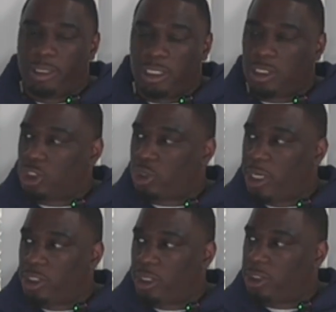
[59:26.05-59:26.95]
just a
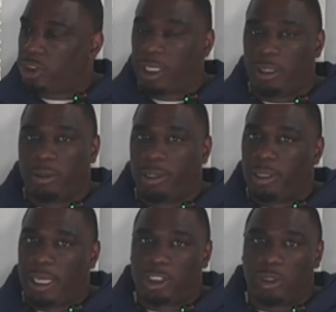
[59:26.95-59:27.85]
stranger on the street
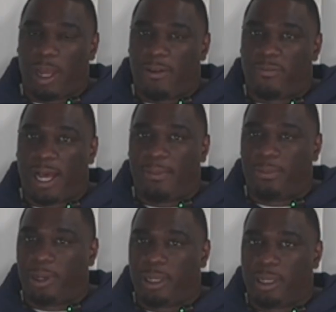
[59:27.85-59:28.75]
that you might
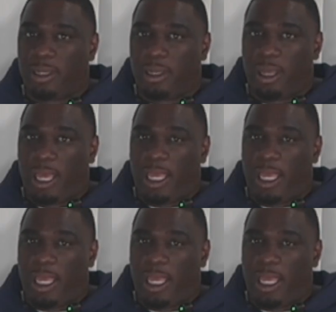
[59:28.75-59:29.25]
vibe with. Yeah.